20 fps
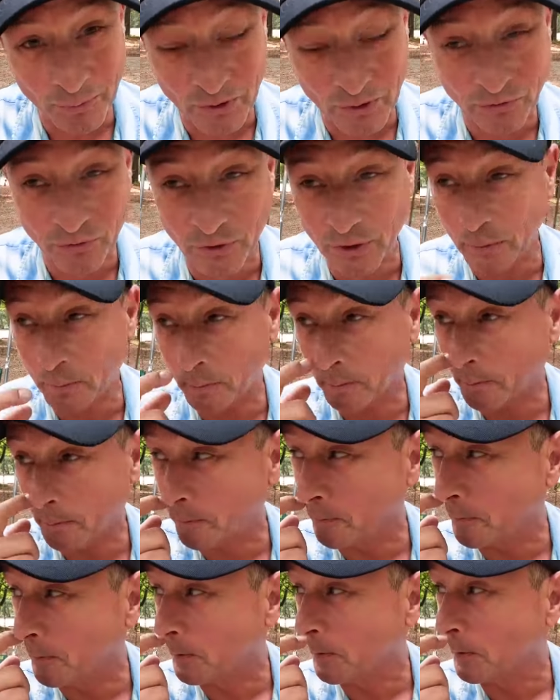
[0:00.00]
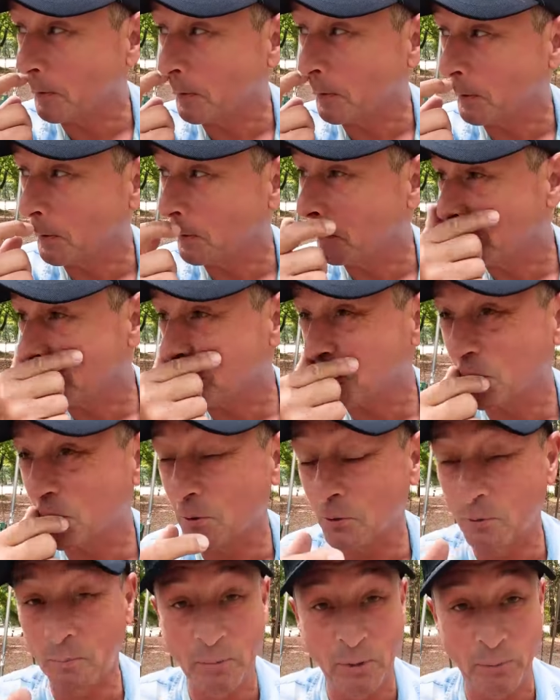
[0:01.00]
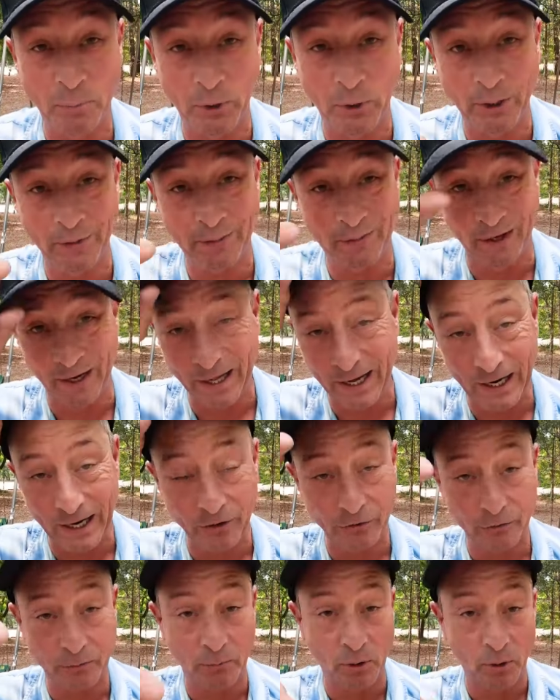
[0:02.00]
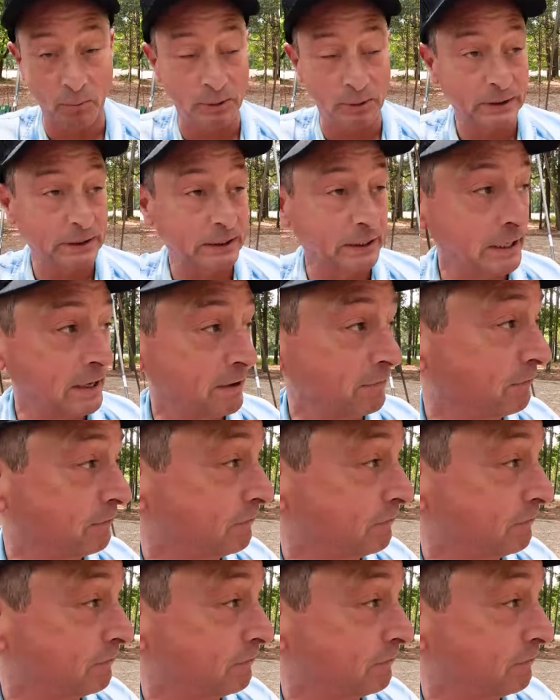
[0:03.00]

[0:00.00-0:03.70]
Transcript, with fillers: missed it. I remembered at the last moment that I